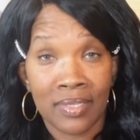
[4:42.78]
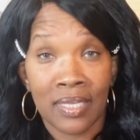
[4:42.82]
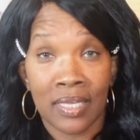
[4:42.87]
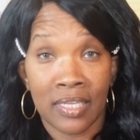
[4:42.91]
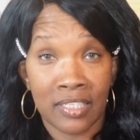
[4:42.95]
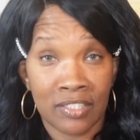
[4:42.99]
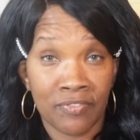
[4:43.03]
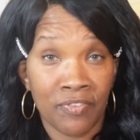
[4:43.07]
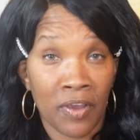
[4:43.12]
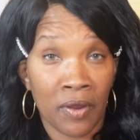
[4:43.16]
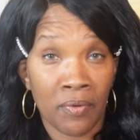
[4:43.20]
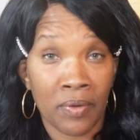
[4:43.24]

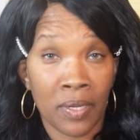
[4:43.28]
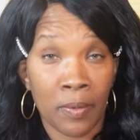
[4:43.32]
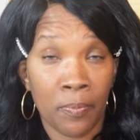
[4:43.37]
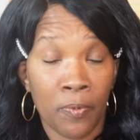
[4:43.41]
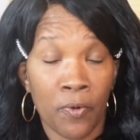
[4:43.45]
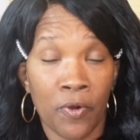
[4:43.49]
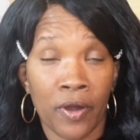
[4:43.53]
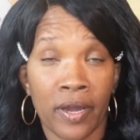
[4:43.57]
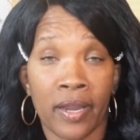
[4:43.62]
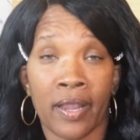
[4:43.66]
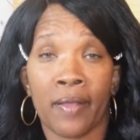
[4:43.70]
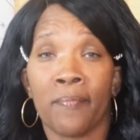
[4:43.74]
It's very
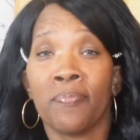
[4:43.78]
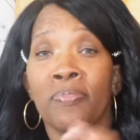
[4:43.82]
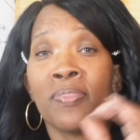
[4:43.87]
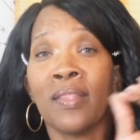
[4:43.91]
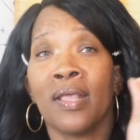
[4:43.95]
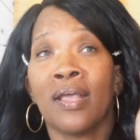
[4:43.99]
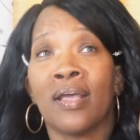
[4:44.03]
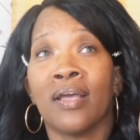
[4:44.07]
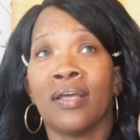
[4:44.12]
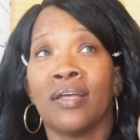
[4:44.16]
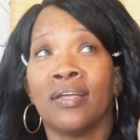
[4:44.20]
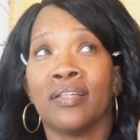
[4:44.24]
important.
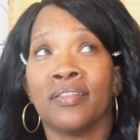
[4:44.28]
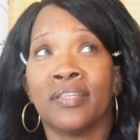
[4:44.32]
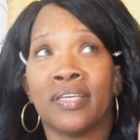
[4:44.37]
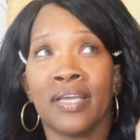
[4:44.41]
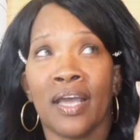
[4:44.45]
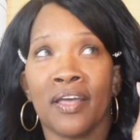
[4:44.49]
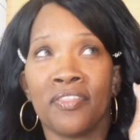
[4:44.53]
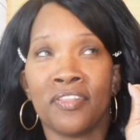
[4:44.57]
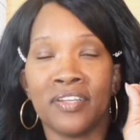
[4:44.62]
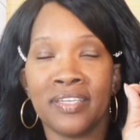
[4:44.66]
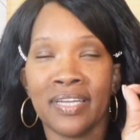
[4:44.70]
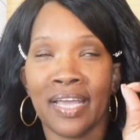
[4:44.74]
The
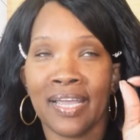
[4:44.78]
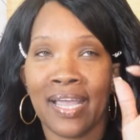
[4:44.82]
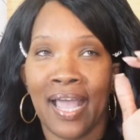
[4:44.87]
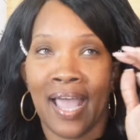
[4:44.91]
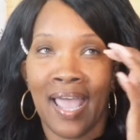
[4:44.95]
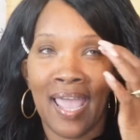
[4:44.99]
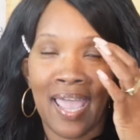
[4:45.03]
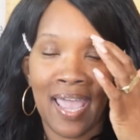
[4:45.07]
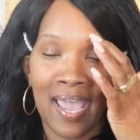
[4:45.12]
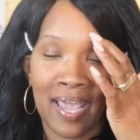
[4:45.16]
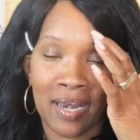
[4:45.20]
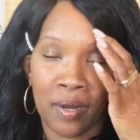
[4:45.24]
other day I
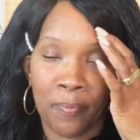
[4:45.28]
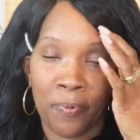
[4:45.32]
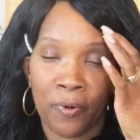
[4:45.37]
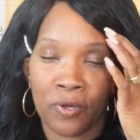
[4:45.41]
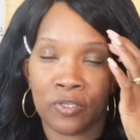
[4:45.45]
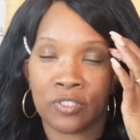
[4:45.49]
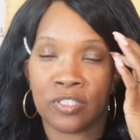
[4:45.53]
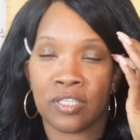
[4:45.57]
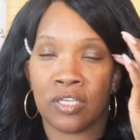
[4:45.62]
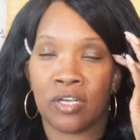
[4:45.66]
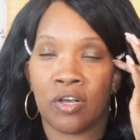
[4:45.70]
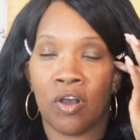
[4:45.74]
had a
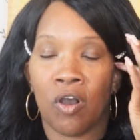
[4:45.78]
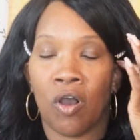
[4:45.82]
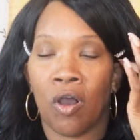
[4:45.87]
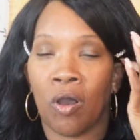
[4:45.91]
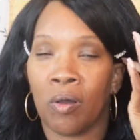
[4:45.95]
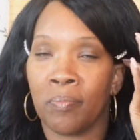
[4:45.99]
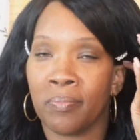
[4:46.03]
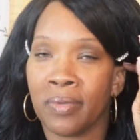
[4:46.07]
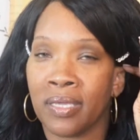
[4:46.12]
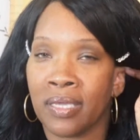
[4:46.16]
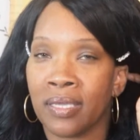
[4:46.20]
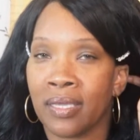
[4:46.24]
person call
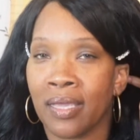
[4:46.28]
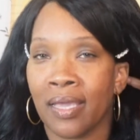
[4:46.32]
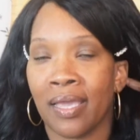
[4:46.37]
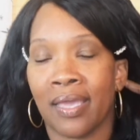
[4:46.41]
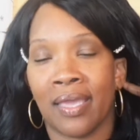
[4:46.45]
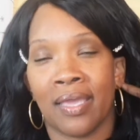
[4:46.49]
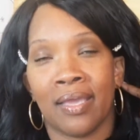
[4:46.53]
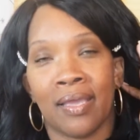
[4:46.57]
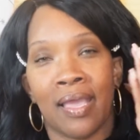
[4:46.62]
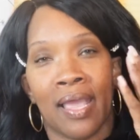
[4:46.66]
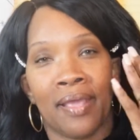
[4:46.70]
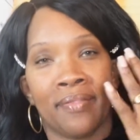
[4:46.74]
me
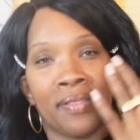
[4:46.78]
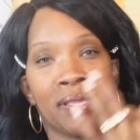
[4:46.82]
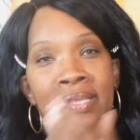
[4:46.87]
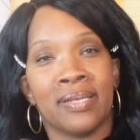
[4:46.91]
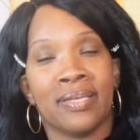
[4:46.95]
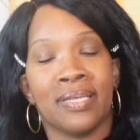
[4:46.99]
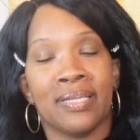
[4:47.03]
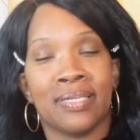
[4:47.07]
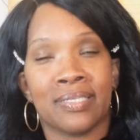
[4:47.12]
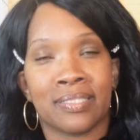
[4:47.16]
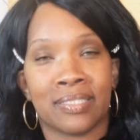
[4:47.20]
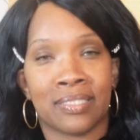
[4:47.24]
and they
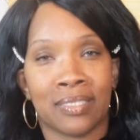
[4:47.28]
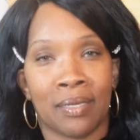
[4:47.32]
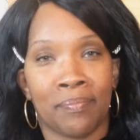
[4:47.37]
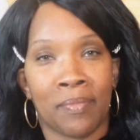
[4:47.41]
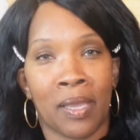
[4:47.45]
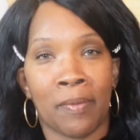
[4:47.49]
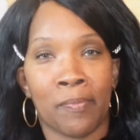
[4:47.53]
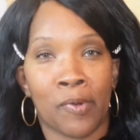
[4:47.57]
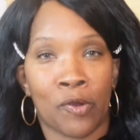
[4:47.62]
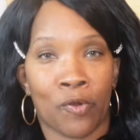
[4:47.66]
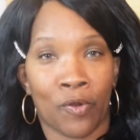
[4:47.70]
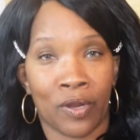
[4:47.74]
needed some
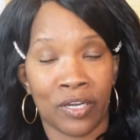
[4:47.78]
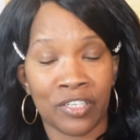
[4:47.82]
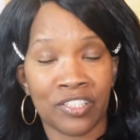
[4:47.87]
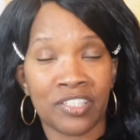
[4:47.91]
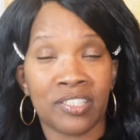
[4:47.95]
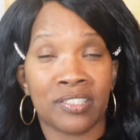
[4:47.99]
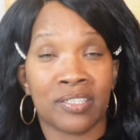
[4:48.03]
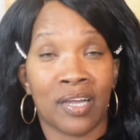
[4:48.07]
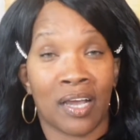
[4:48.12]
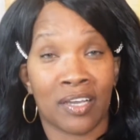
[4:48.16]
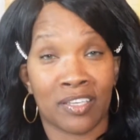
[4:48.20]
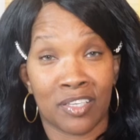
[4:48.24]

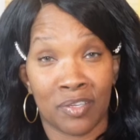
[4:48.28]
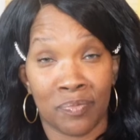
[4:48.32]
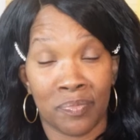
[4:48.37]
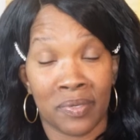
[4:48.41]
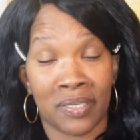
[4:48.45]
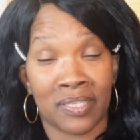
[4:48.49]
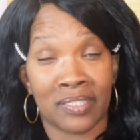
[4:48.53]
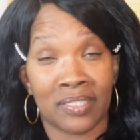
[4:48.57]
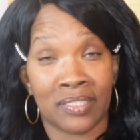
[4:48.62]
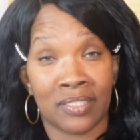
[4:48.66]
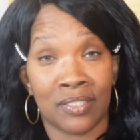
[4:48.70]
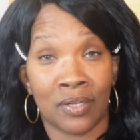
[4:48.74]
immigration
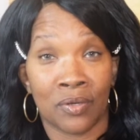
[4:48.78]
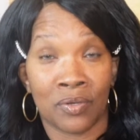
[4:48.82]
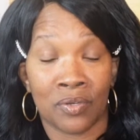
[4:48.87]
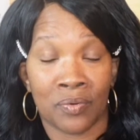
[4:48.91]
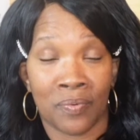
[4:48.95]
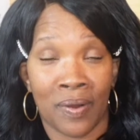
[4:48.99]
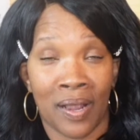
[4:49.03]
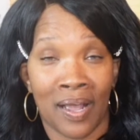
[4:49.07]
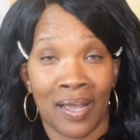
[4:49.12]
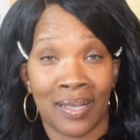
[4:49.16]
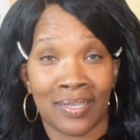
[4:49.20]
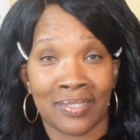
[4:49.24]
documents
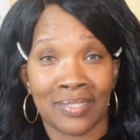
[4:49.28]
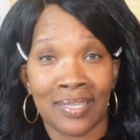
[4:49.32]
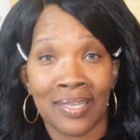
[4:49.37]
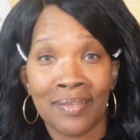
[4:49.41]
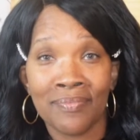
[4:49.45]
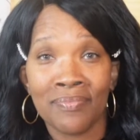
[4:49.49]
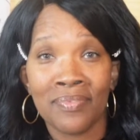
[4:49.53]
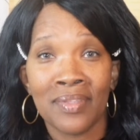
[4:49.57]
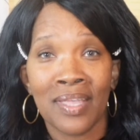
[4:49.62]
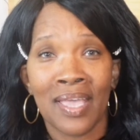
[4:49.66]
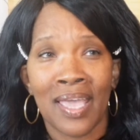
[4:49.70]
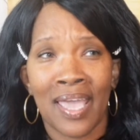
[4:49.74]
notarized.
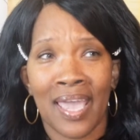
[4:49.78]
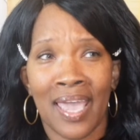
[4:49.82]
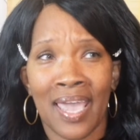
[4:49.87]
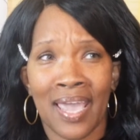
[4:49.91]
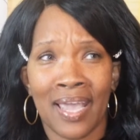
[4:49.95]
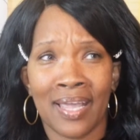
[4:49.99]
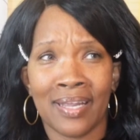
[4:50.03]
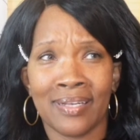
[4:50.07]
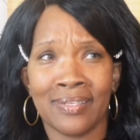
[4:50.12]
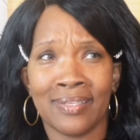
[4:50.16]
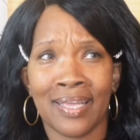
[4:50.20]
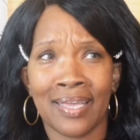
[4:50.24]

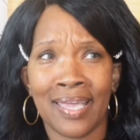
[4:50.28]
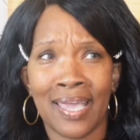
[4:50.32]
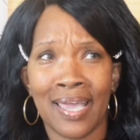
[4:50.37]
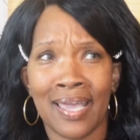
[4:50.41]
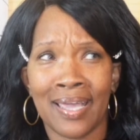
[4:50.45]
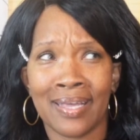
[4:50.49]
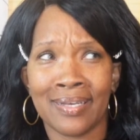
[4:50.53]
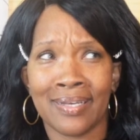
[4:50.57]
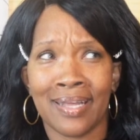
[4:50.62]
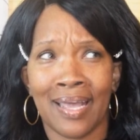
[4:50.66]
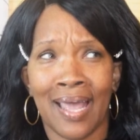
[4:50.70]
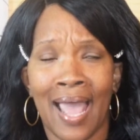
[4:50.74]
And they
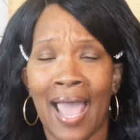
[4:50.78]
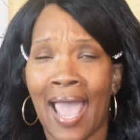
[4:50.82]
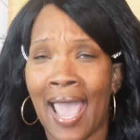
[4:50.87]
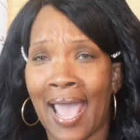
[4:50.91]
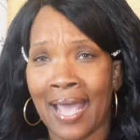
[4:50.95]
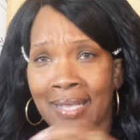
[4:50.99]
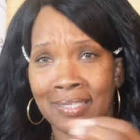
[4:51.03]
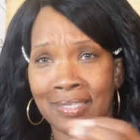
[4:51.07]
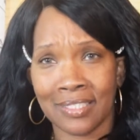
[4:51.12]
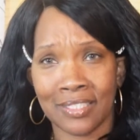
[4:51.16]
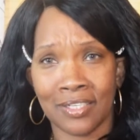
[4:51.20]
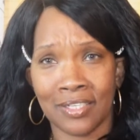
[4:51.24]
had, I
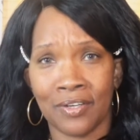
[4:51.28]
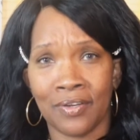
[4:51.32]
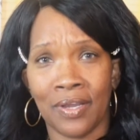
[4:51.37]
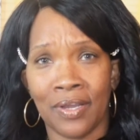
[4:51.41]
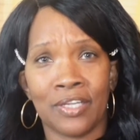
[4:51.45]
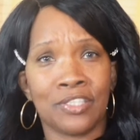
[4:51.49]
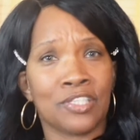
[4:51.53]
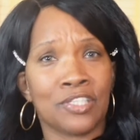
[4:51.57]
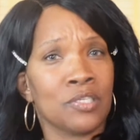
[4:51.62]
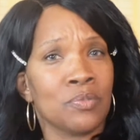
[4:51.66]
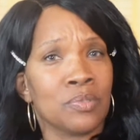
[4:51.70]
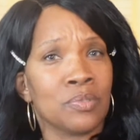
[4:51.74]
asked her,
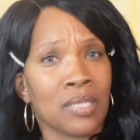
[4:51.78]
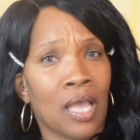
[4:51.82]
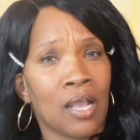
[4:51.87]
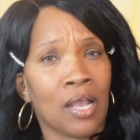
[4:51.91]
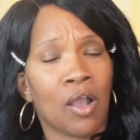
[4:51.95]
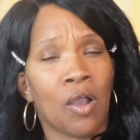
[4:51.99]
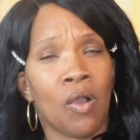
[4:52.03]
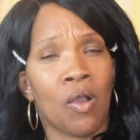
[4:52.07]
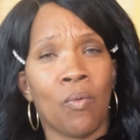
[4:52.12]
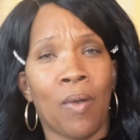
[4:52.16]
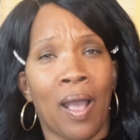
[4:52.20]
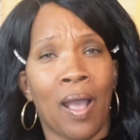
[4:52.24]
and she was like,
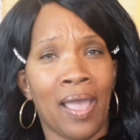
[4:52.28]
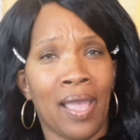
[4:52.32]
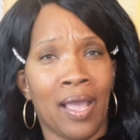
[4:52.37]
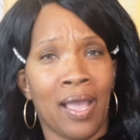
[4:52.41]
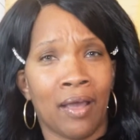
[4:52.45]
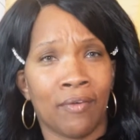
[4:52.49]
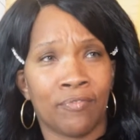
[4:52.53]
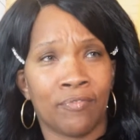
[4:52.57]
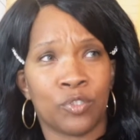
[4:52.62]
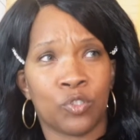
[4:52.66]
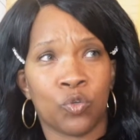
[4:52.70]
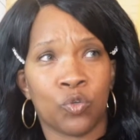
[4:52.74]
oh, I
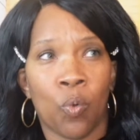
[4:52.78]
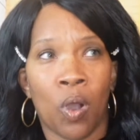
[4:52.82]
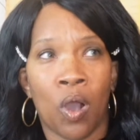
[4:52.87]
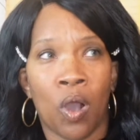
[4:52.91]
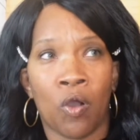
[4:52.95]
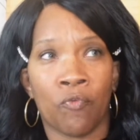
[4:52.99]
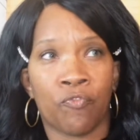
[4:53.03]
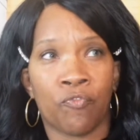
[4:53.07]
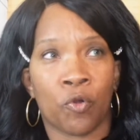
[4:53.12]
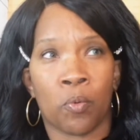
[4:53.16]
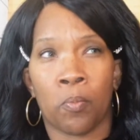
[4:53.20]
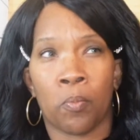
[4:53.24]
have
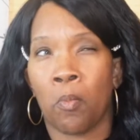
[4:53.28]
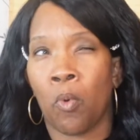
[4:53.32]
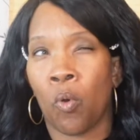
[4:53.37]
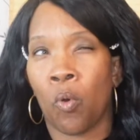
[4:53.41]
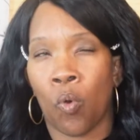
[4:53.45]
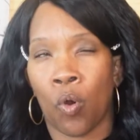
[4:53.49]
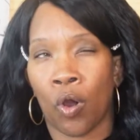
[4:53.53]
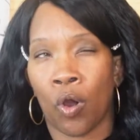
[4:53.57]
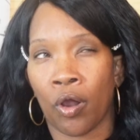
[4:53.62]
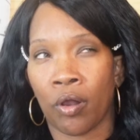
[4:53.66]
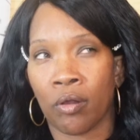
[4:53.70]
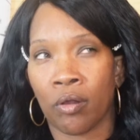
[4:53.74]
12 or
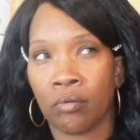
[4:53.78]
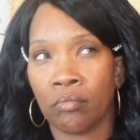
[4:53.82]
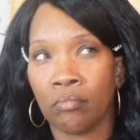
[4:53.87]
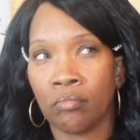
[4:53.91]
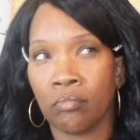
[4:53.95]
more.